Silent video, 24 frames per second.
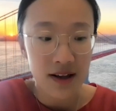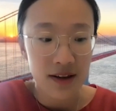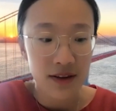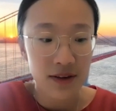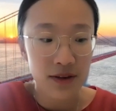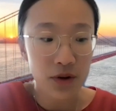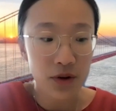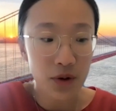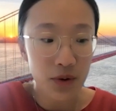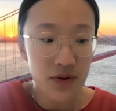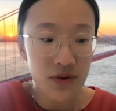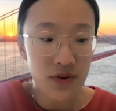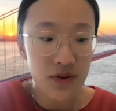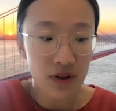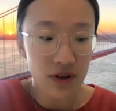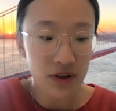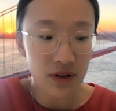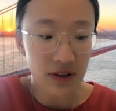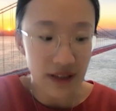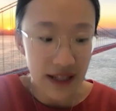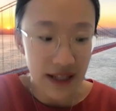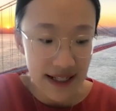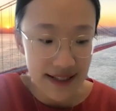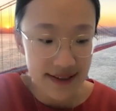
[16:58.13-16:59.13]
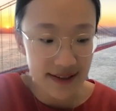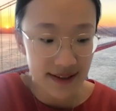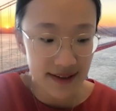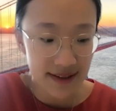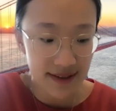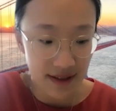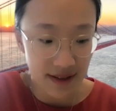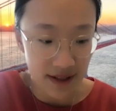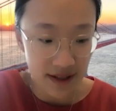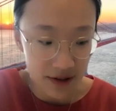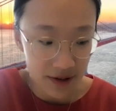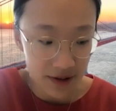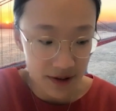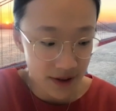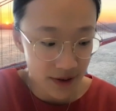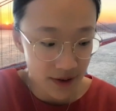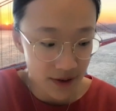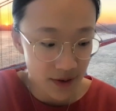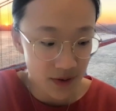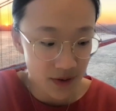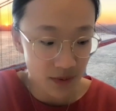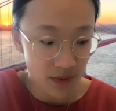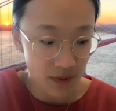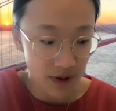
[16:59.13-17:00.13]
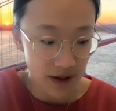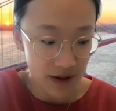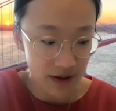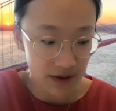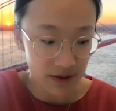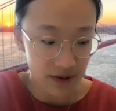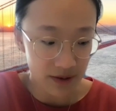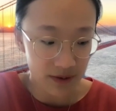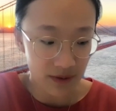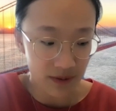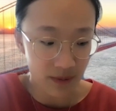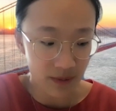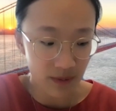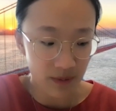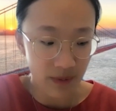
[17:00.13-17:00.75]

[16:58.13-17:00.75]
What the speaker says: those are classic scenarios where